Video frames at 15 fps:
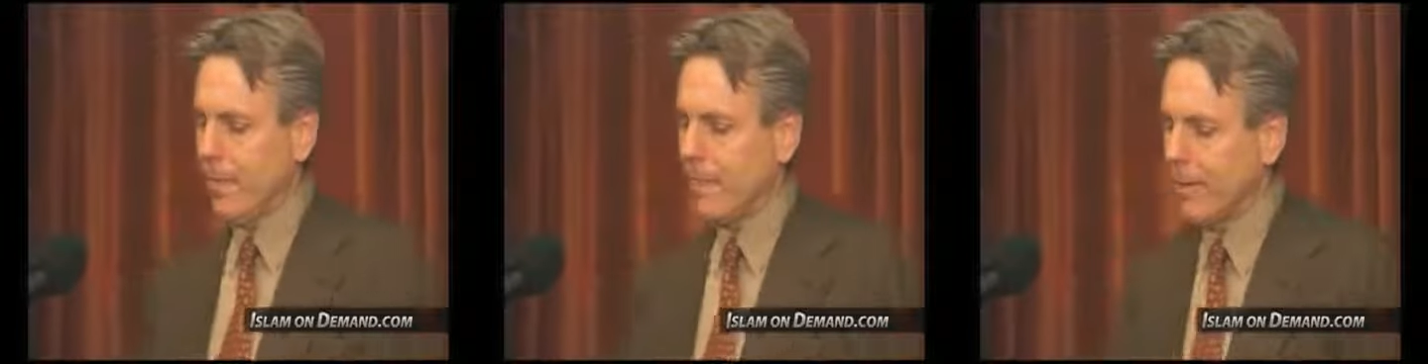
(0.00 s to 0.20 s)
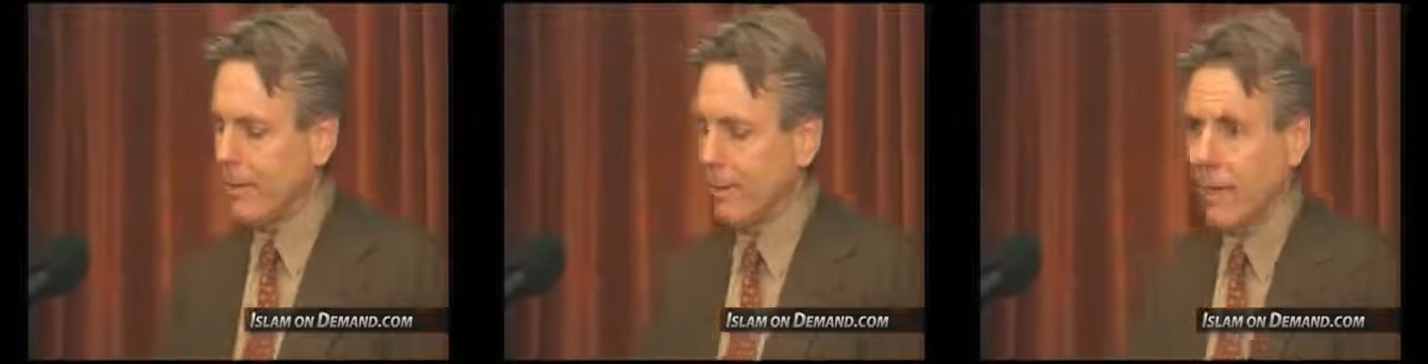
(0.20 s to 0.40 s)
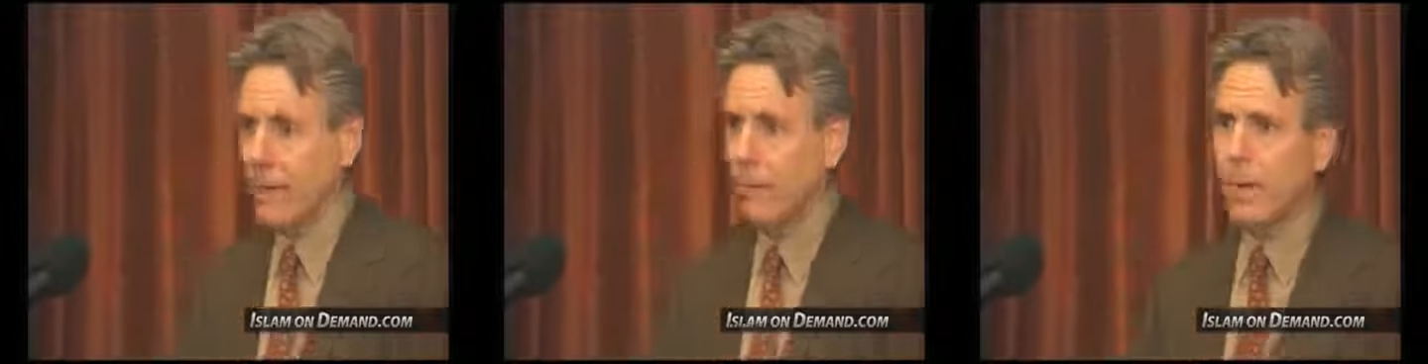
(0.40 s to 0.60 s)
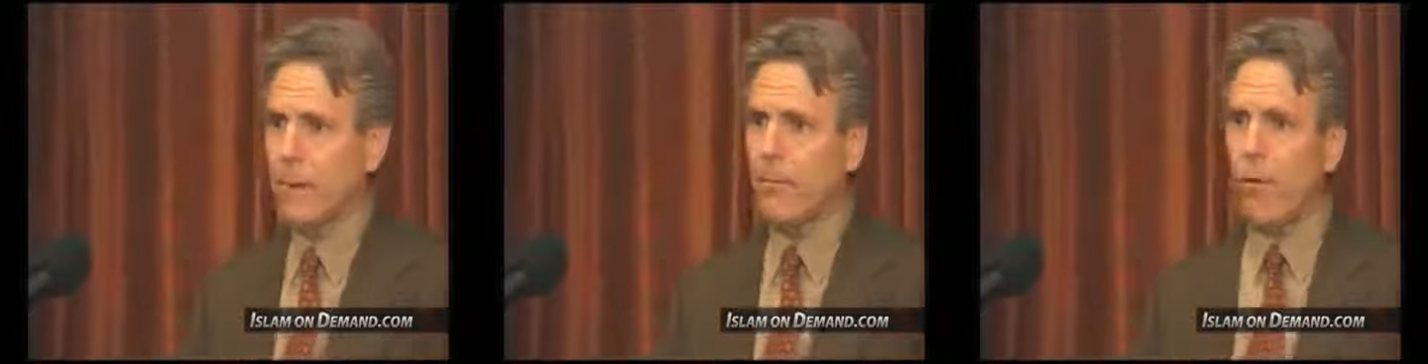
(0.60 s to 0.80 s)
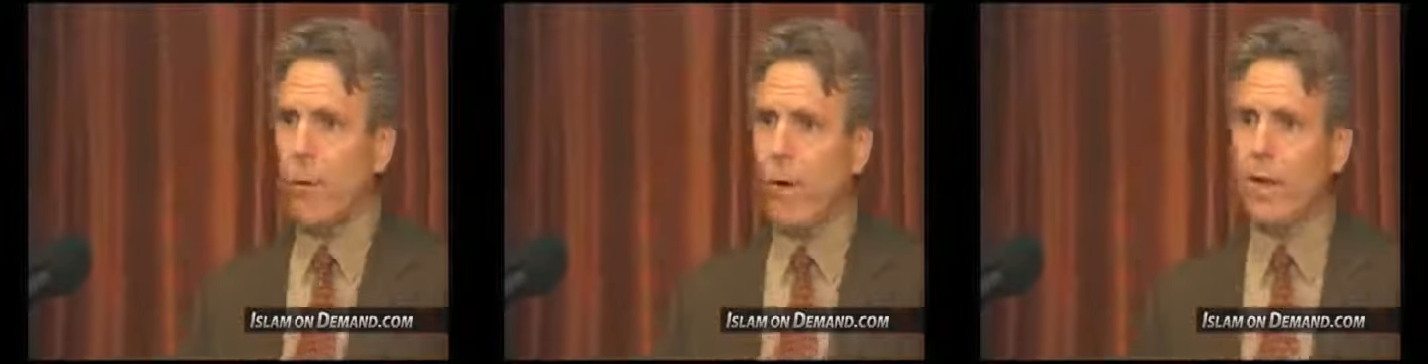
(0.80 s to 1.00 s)
Something to be
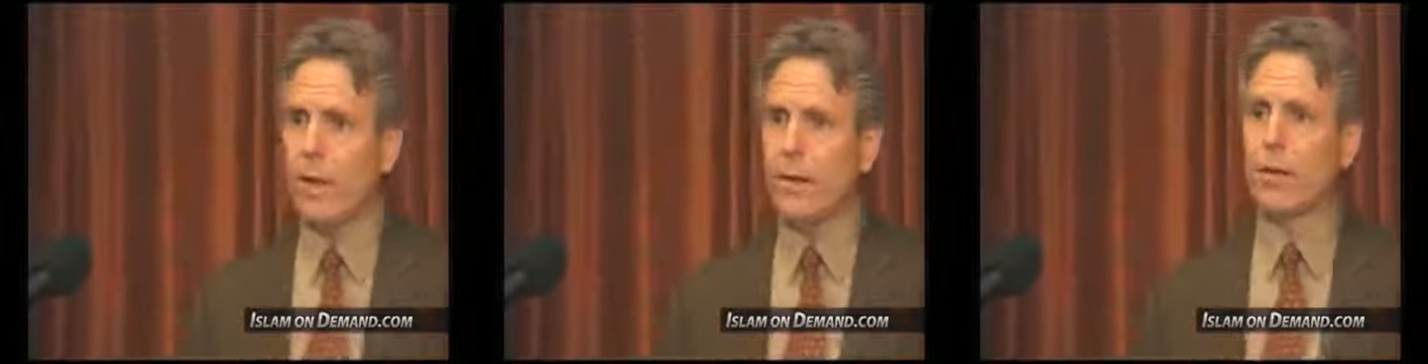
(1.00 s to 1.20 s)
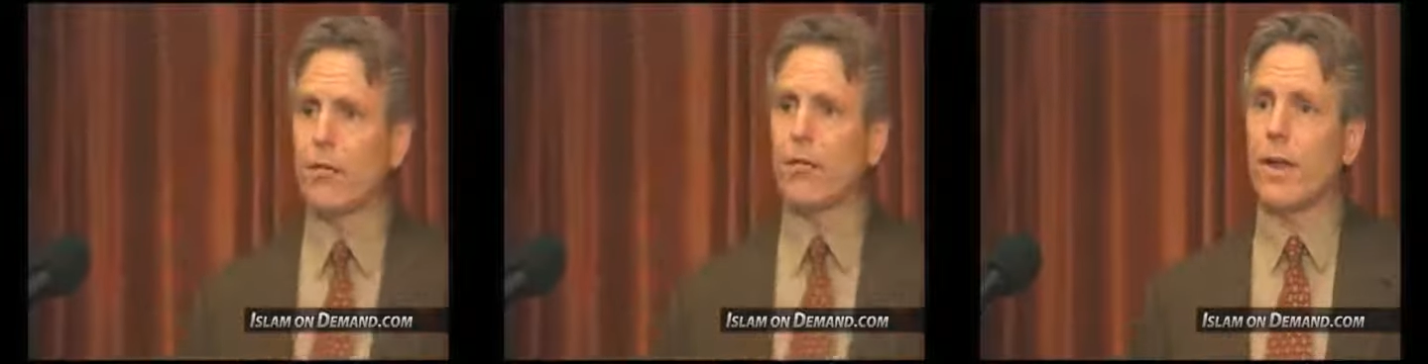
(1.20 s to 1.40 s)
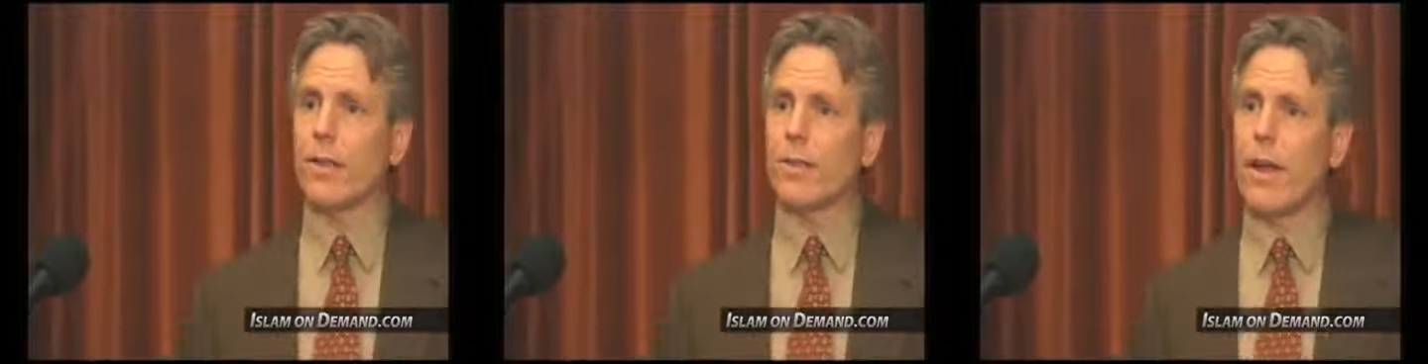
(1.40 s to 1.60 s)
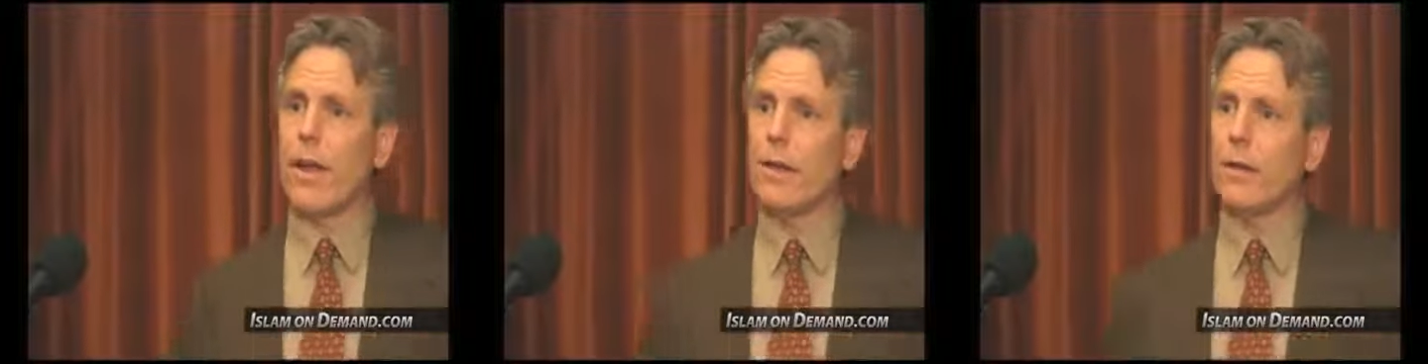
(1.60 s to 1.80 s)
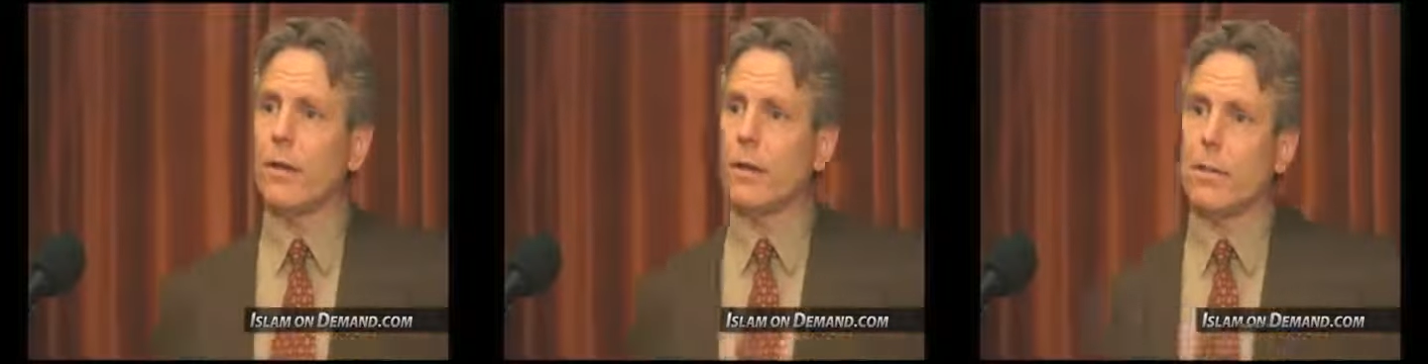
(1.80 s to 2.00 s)
avoided, to
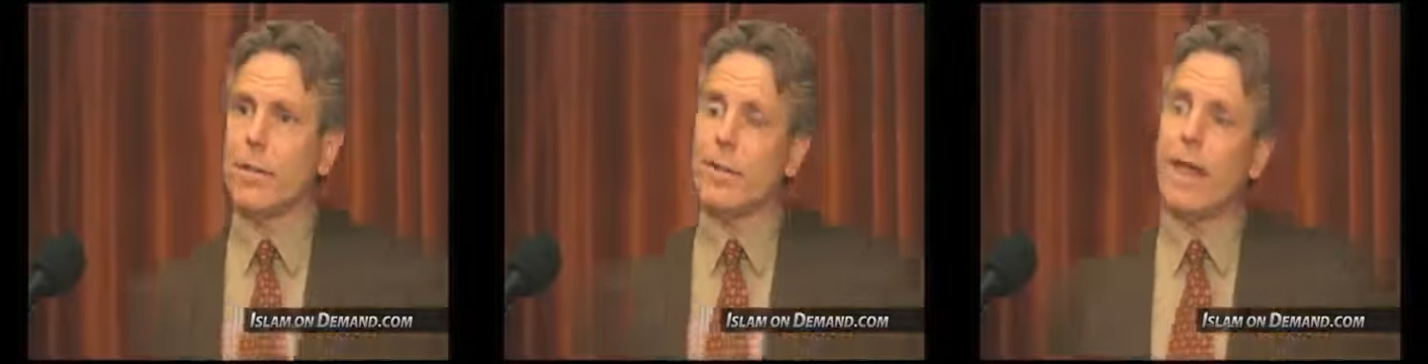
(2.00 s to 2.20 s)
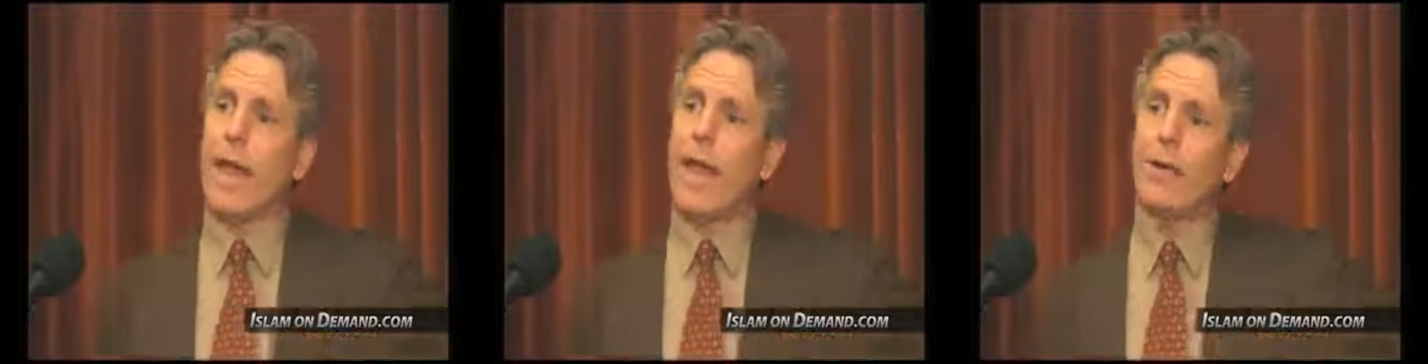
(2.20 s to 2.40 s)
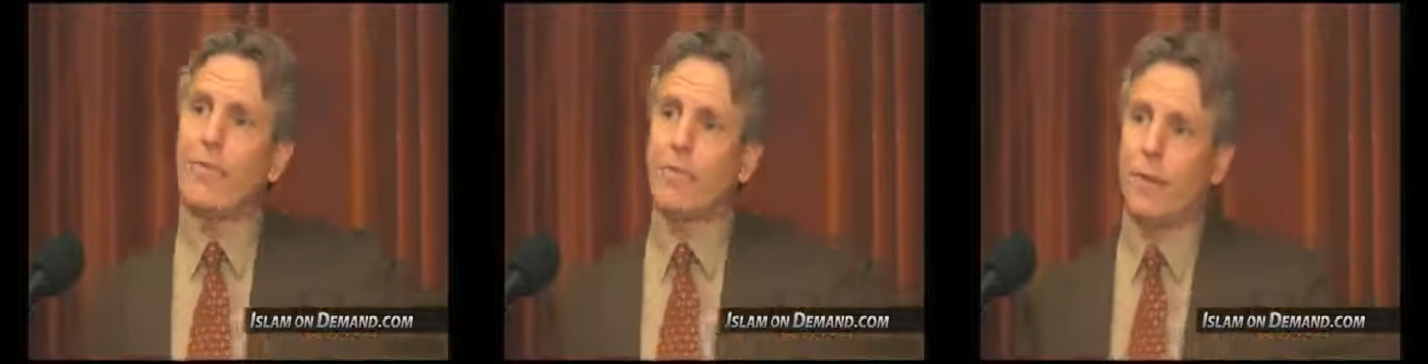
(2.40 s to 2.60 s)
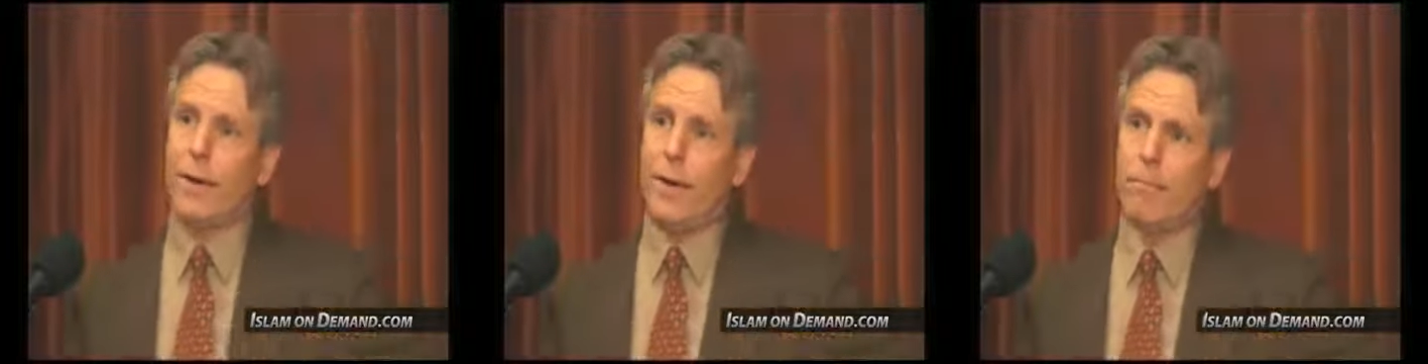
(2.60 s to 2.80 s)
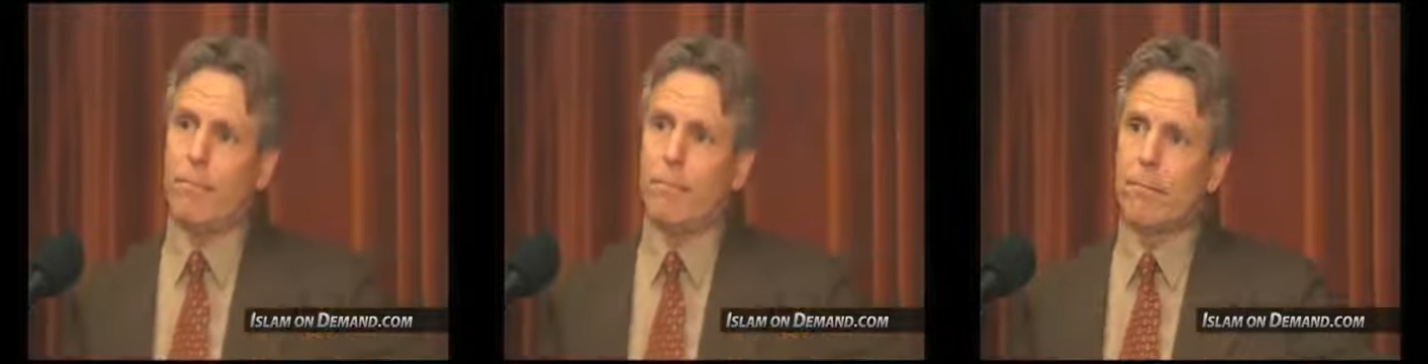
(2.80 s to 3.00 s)
transcend it, to be saved
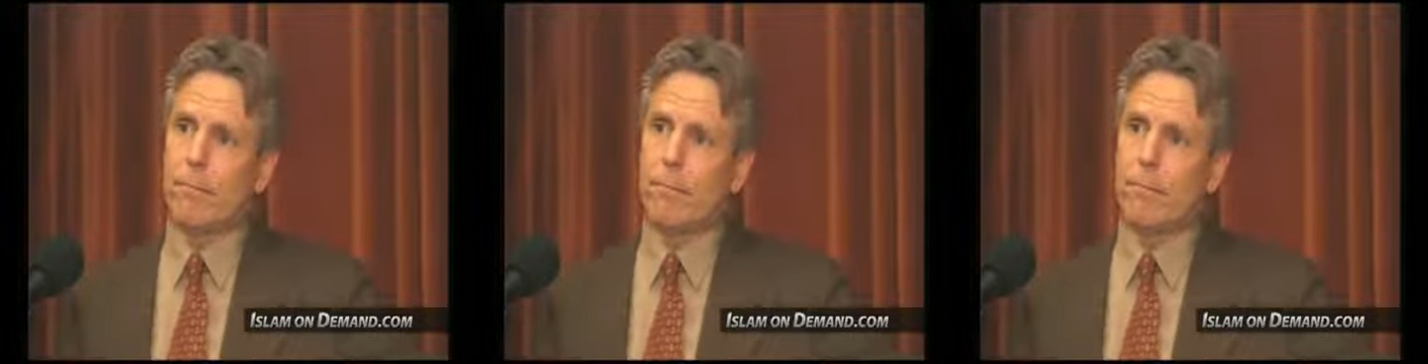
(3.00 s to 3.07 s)
from.